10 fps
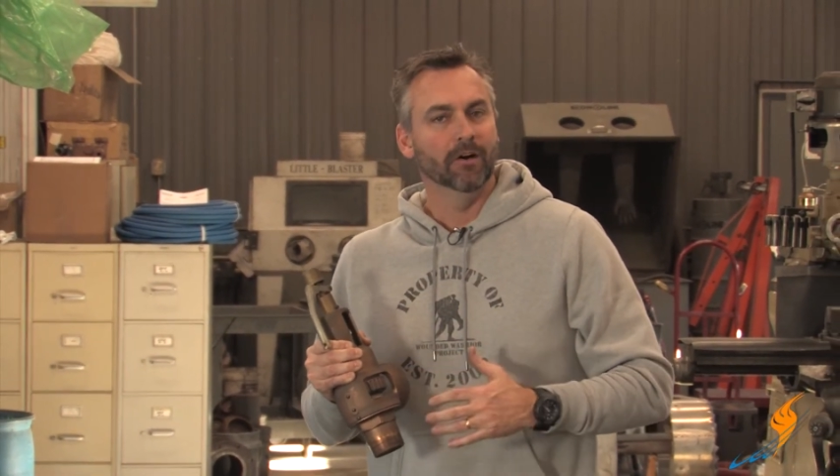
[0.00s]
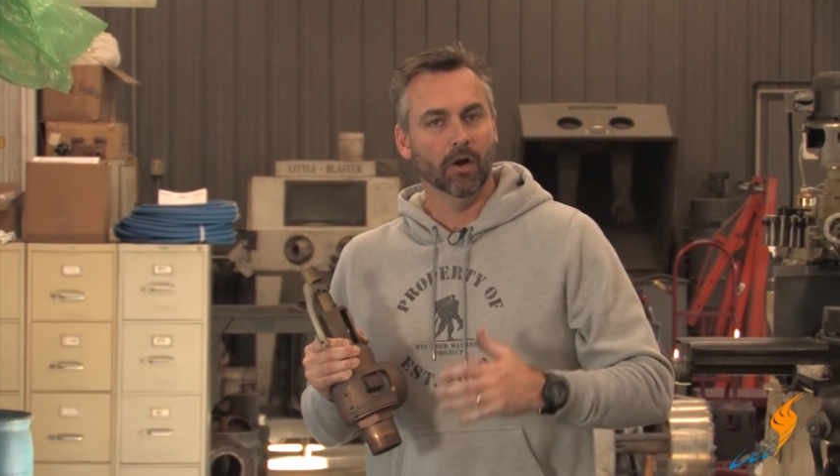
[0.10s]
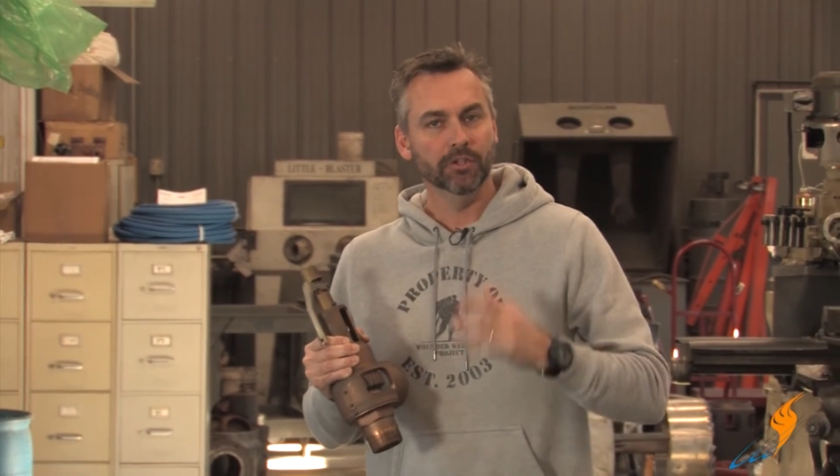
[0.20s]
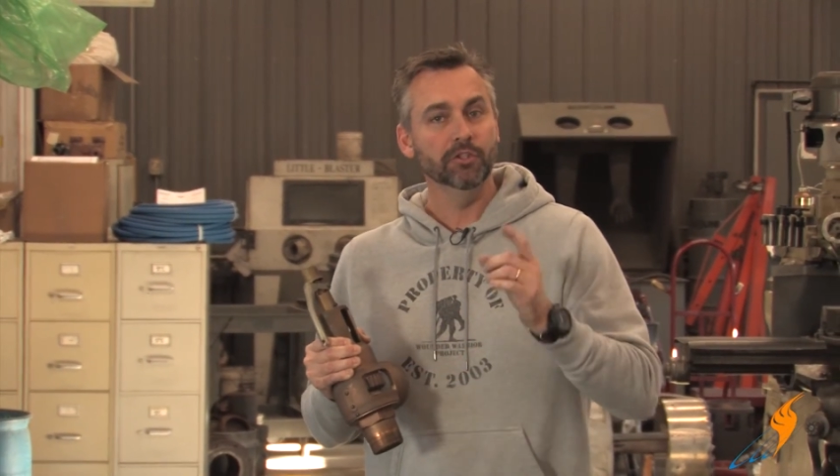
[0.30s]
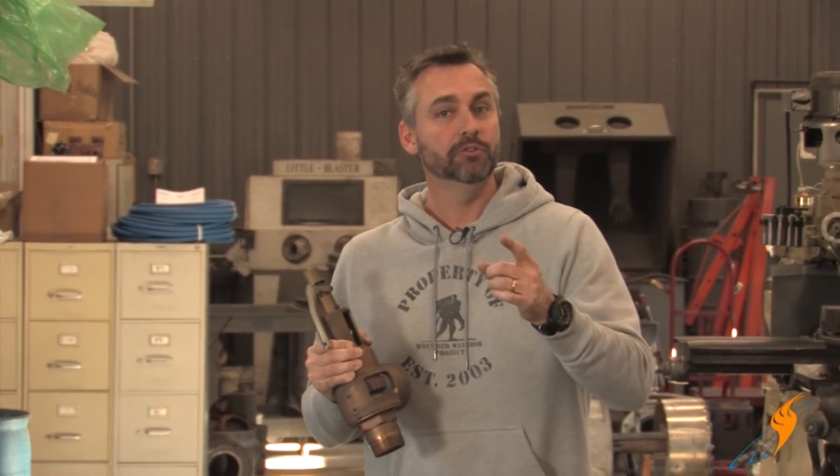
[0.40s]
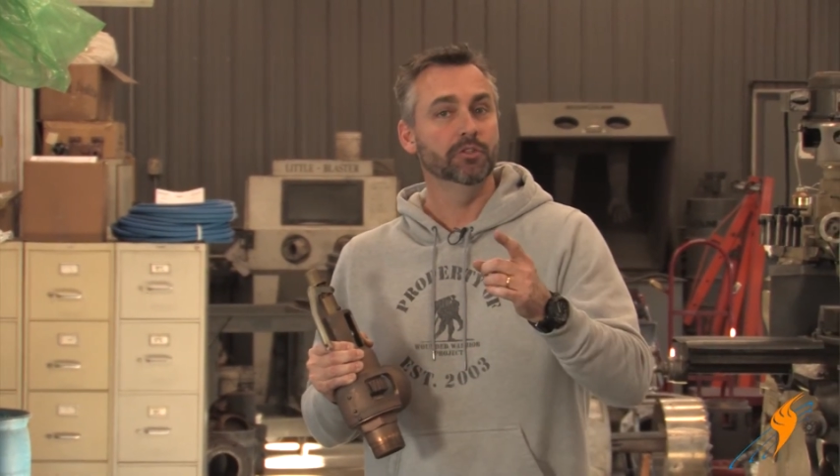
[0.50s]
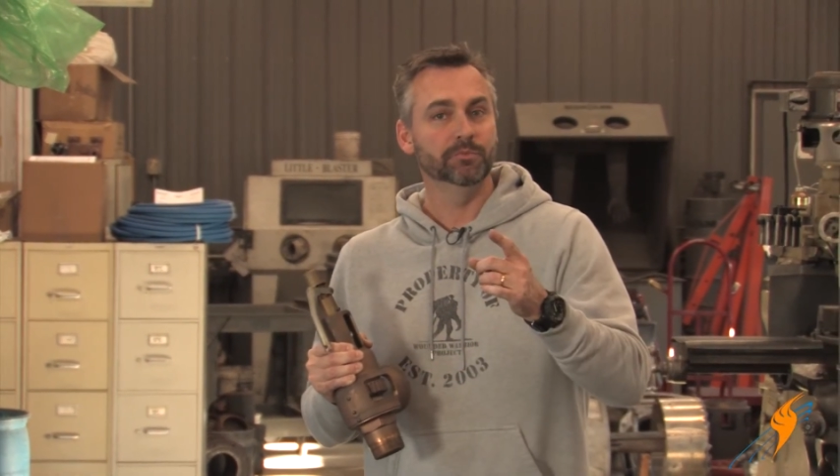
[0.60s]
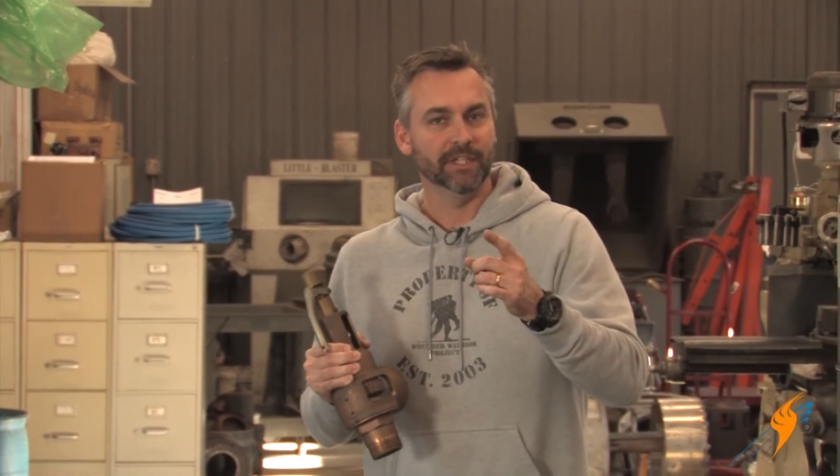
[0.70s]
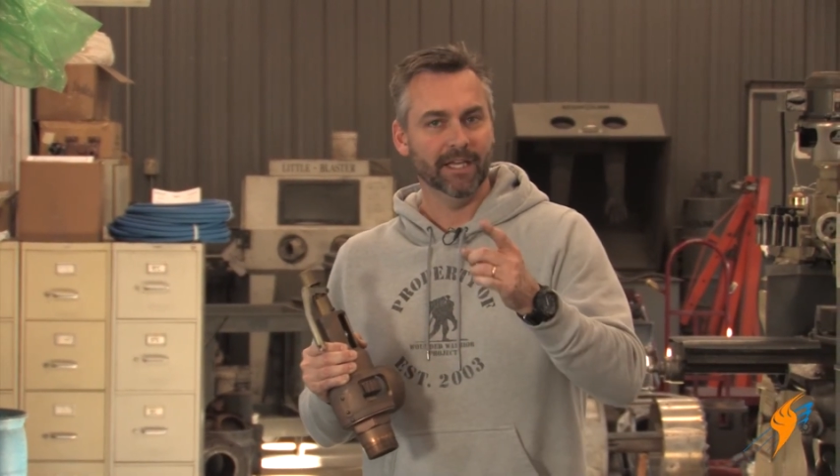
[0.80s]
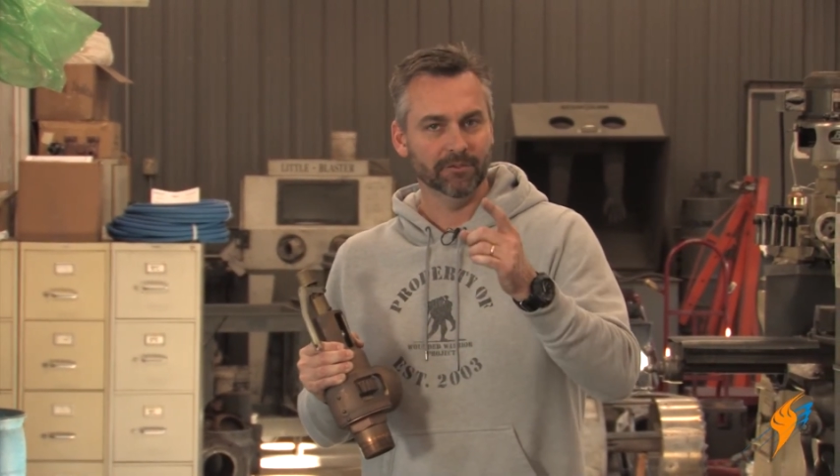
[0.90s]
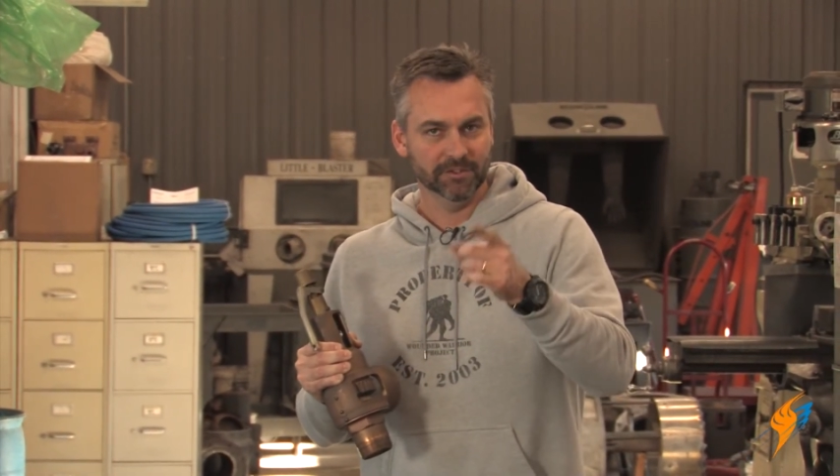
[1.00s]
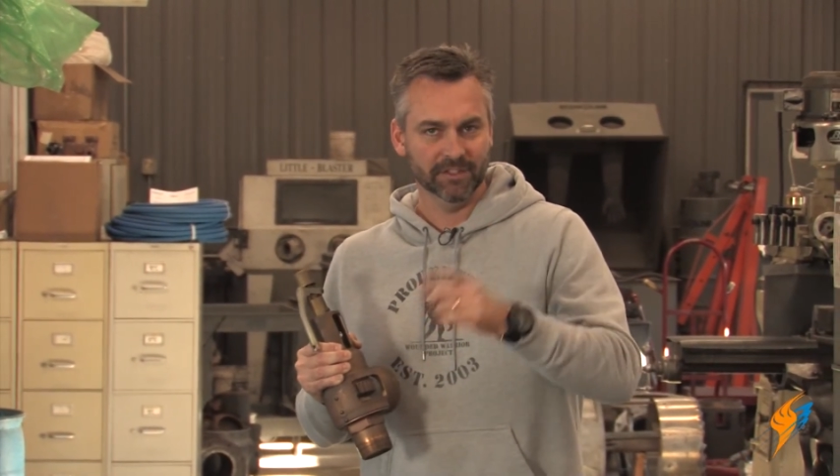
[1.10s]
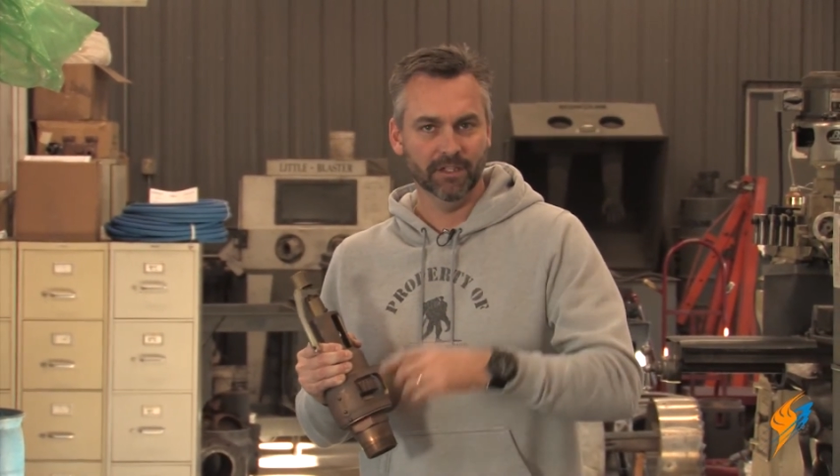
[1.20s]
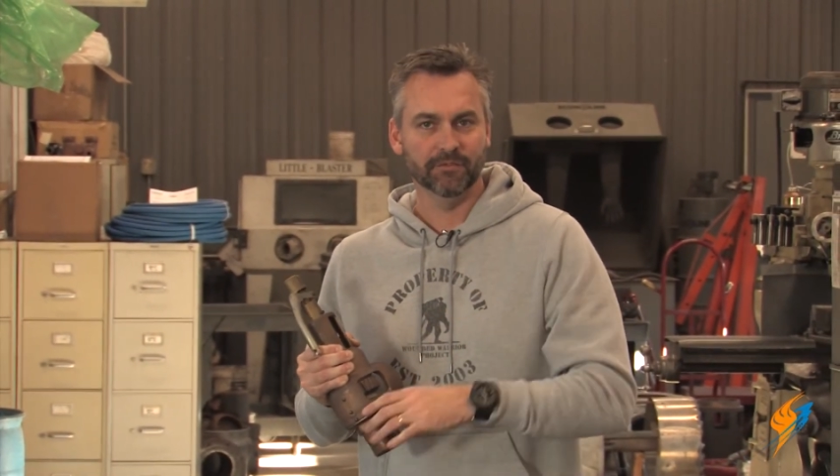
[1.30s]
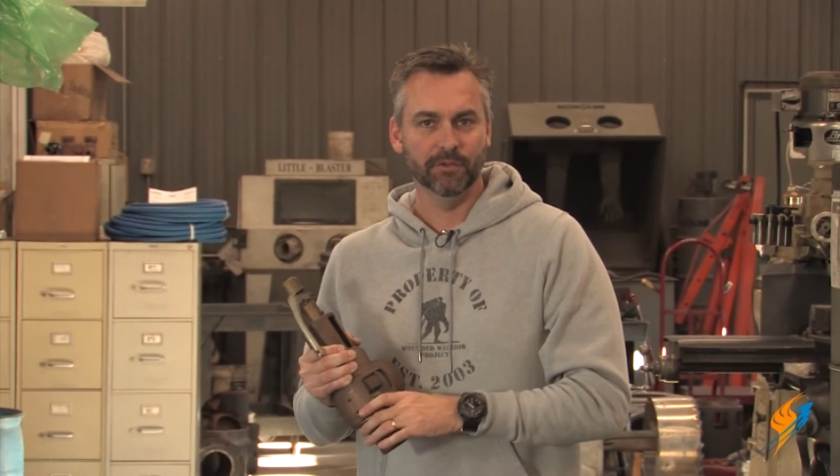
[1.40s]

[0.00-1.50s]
Our YouTube channel is there